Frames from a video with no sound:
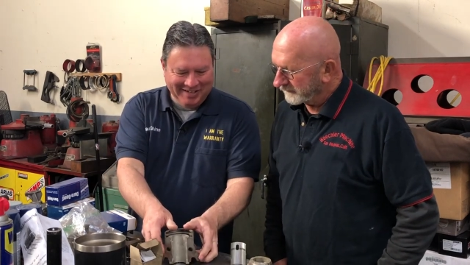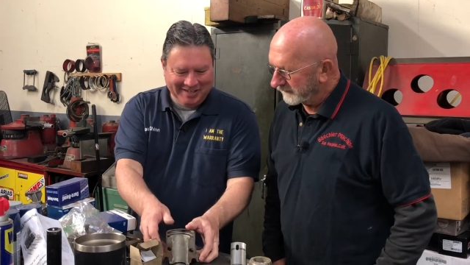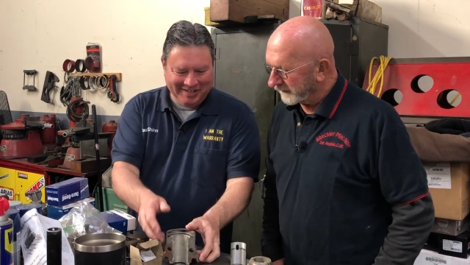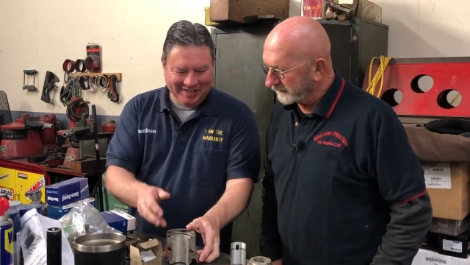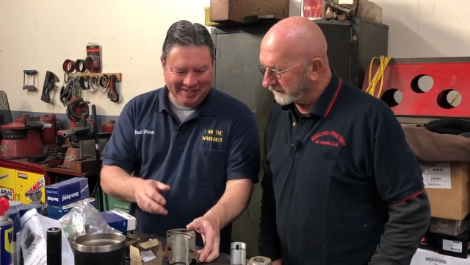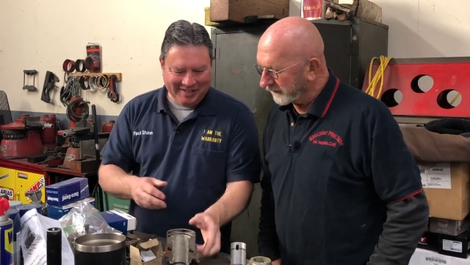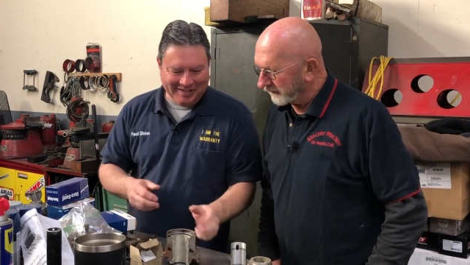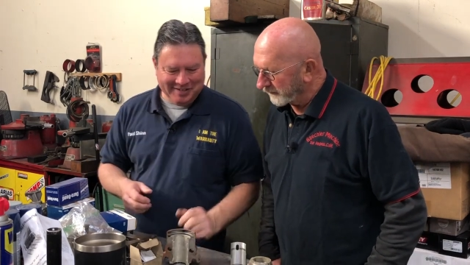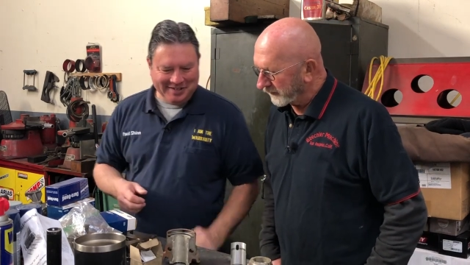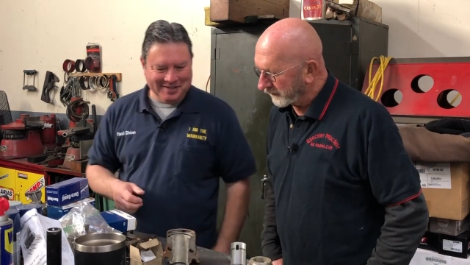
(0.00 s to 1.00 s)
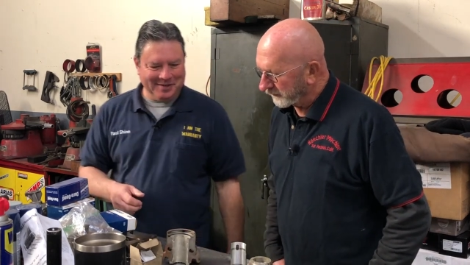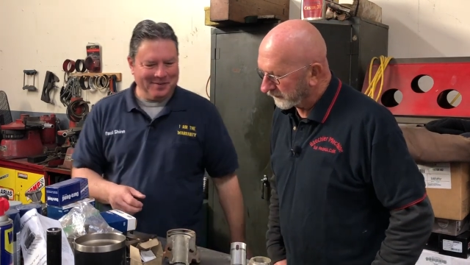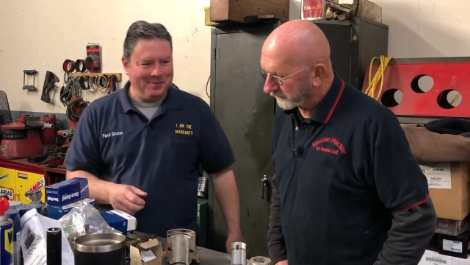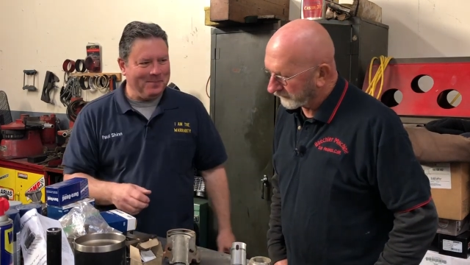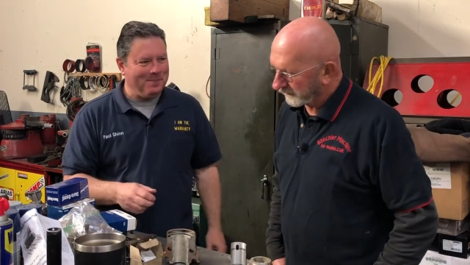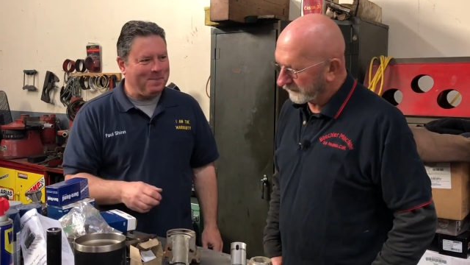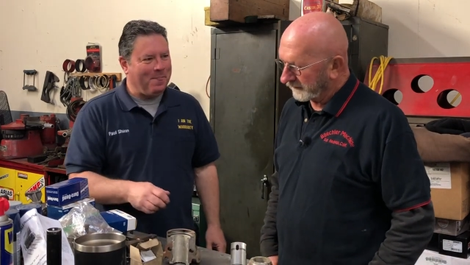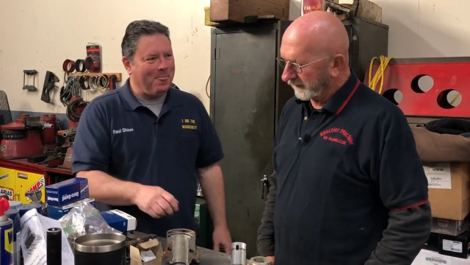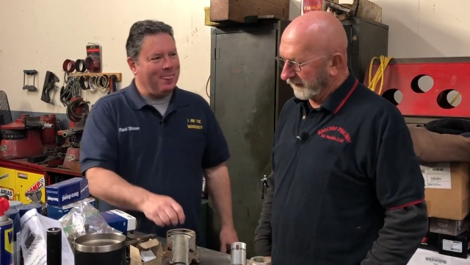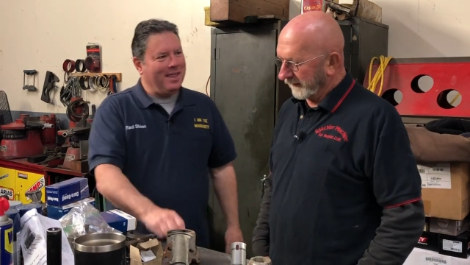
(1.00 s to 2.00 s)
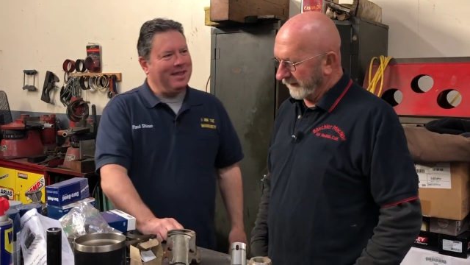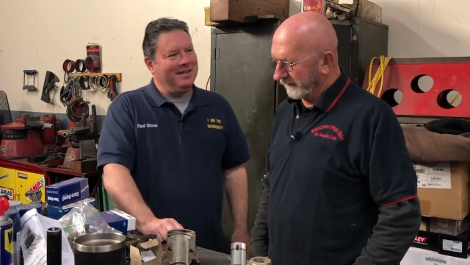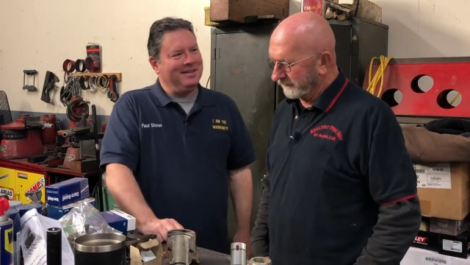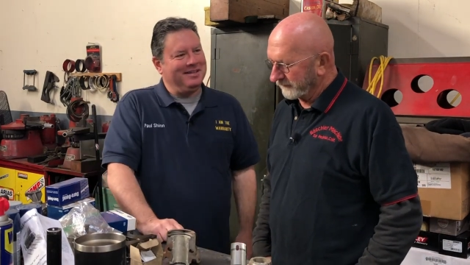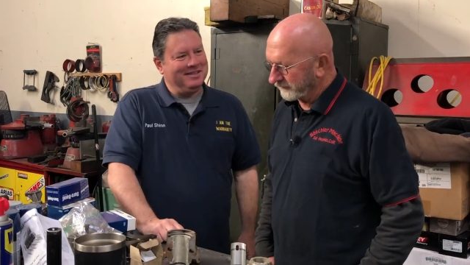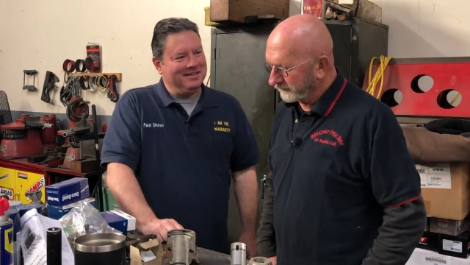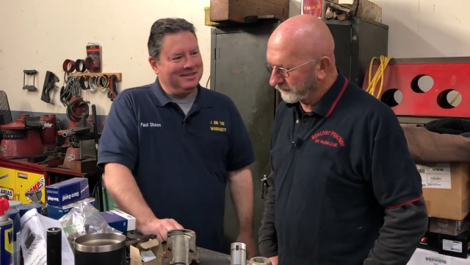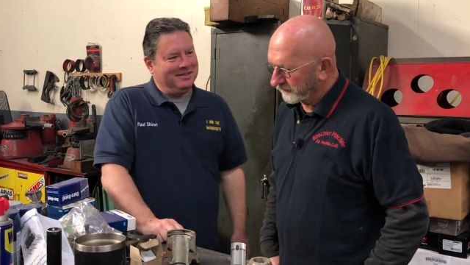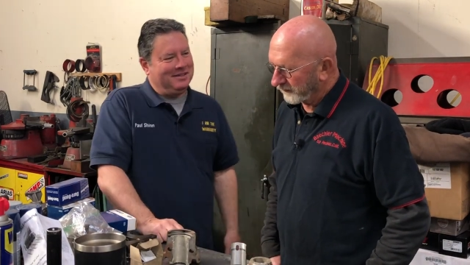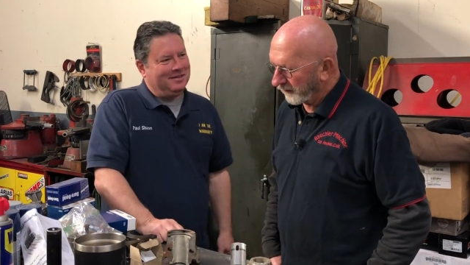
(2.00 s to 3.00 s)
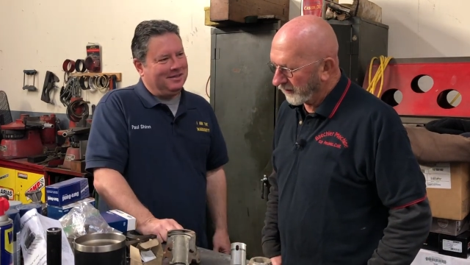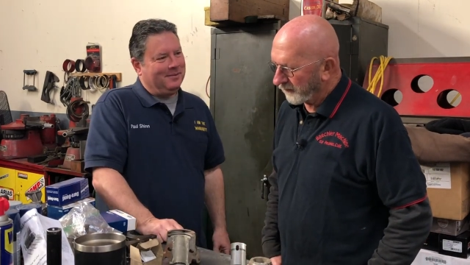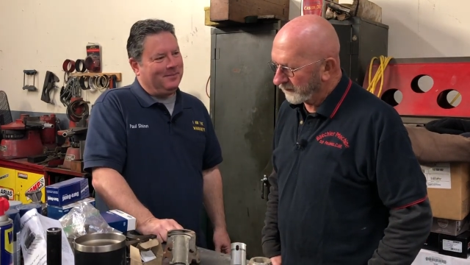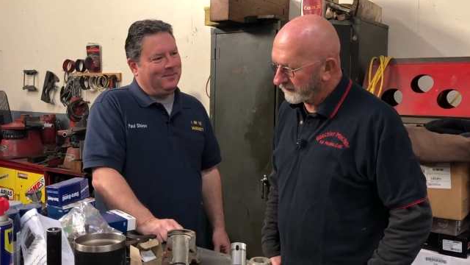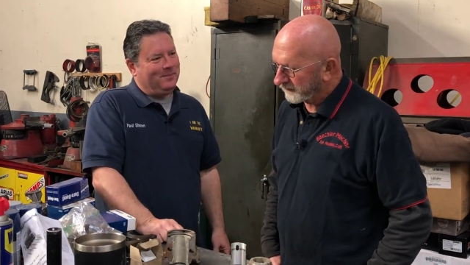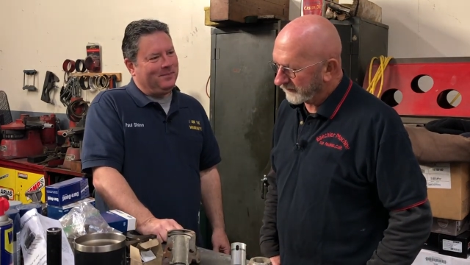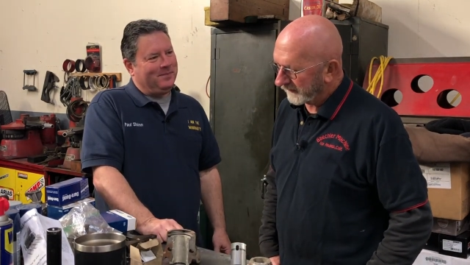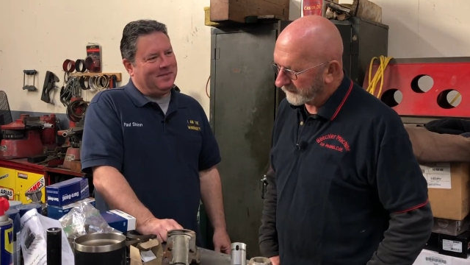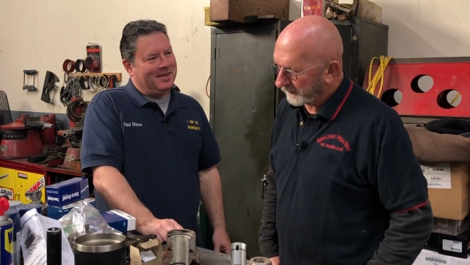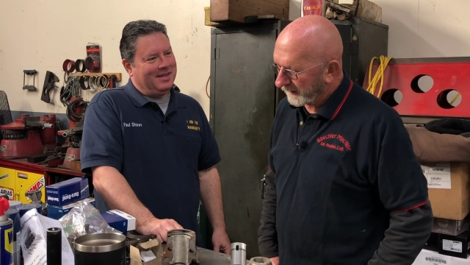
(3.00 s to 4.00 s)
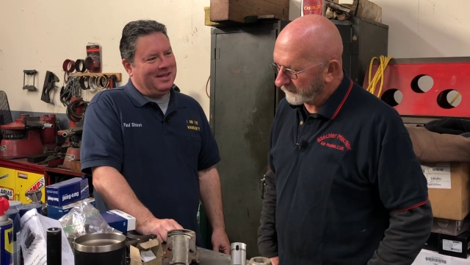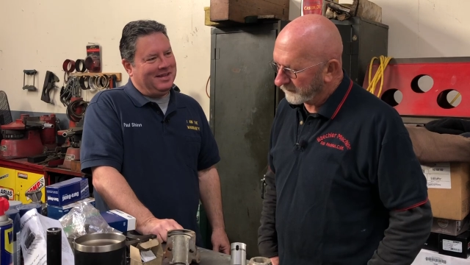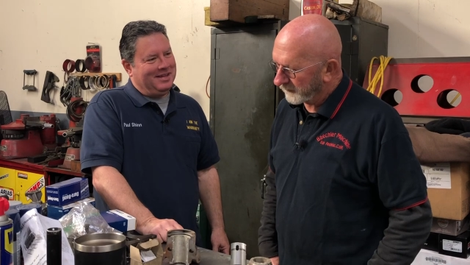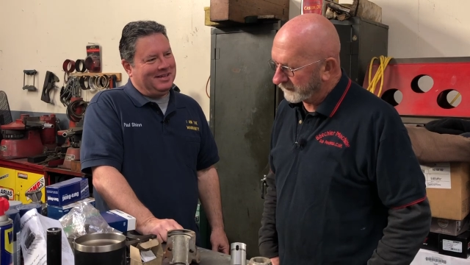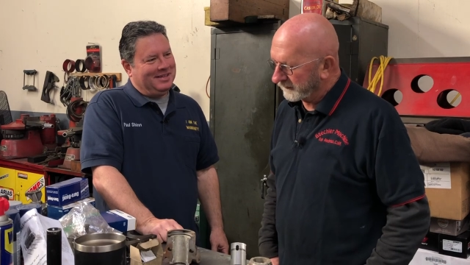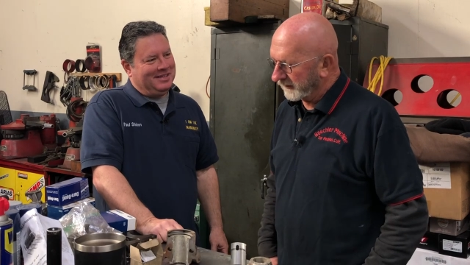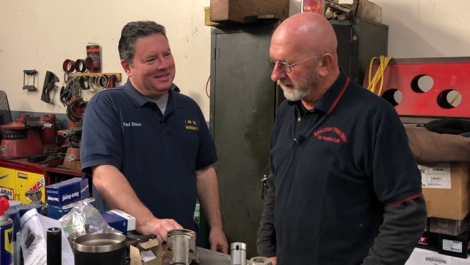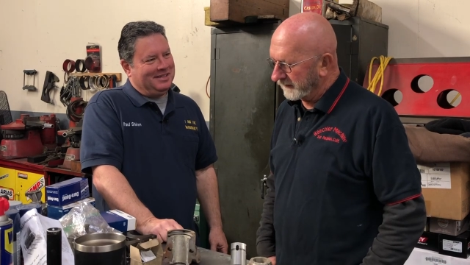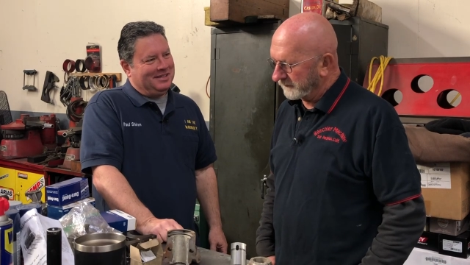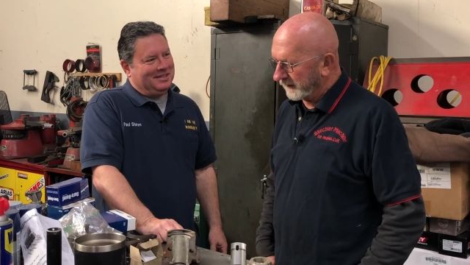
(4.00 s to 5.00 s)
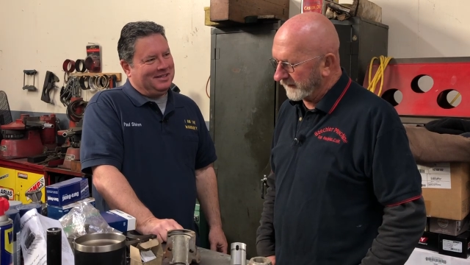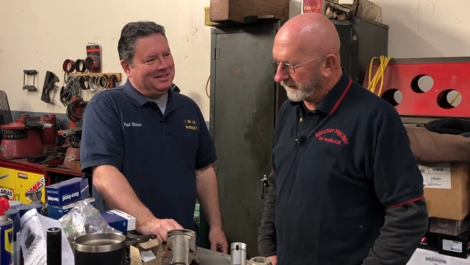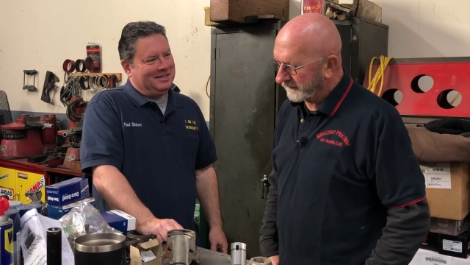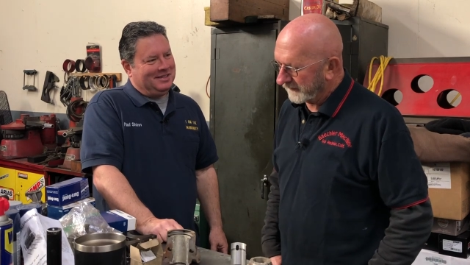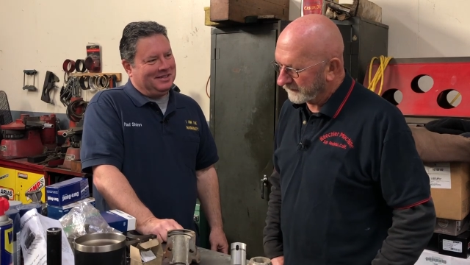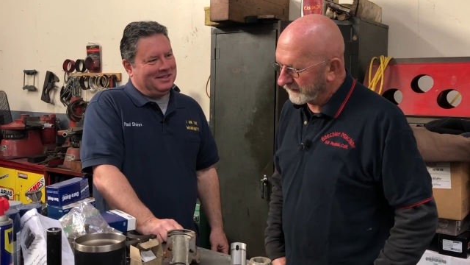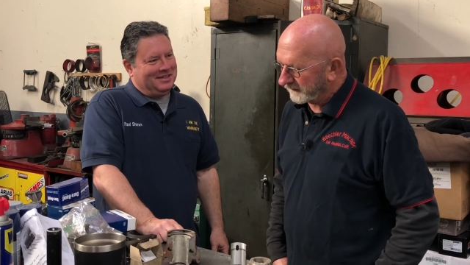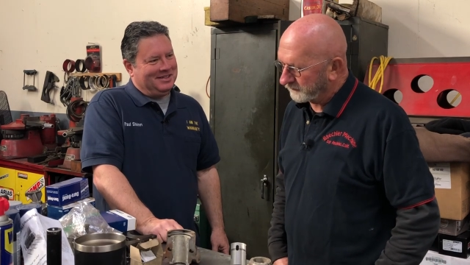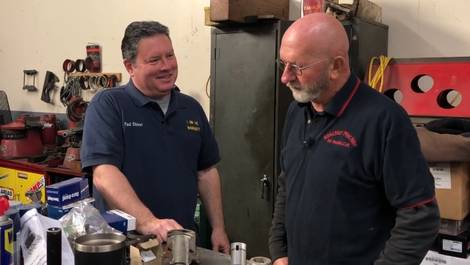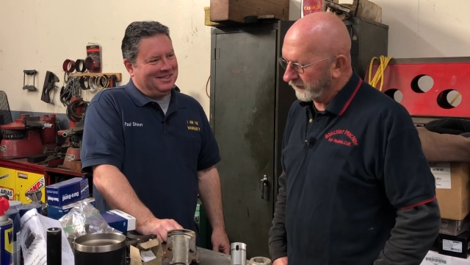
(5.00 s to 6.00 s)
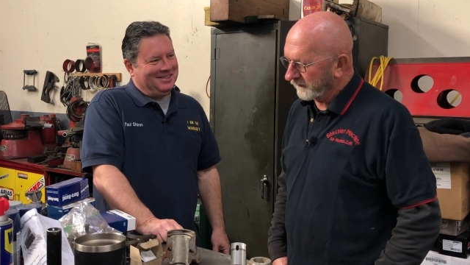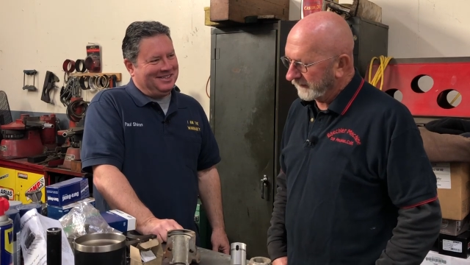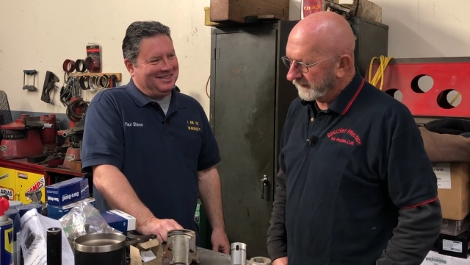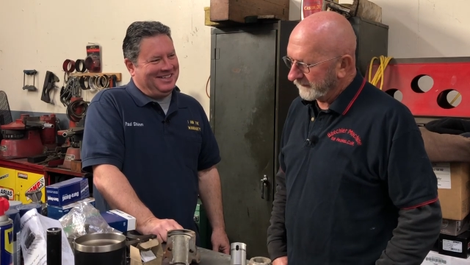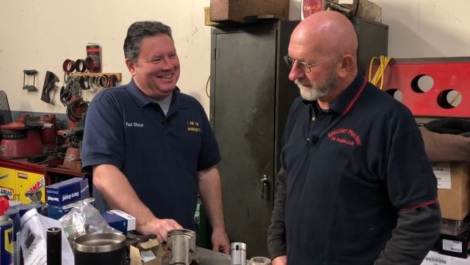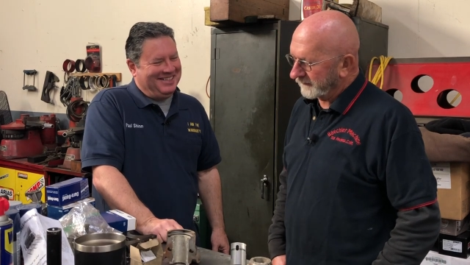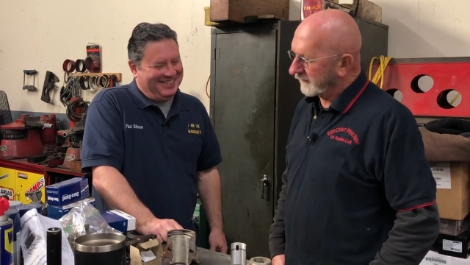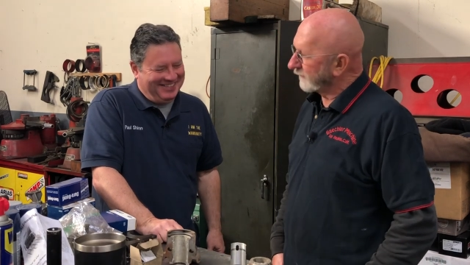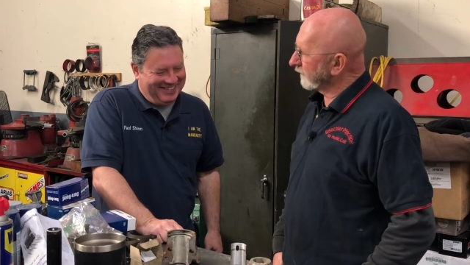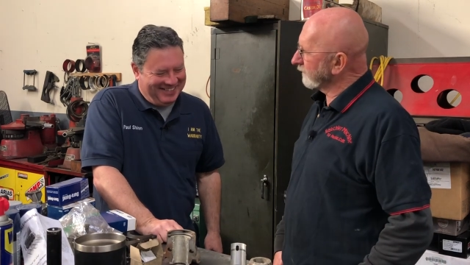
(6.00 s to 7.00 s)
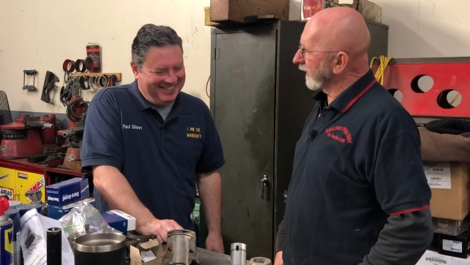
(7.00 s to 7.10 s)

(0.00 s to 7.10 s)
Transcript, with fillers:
Speaker 1: get uh, ridiculed for. Uh, oh, we just had the Babbitt work done, and man, that thing leaks more than it did when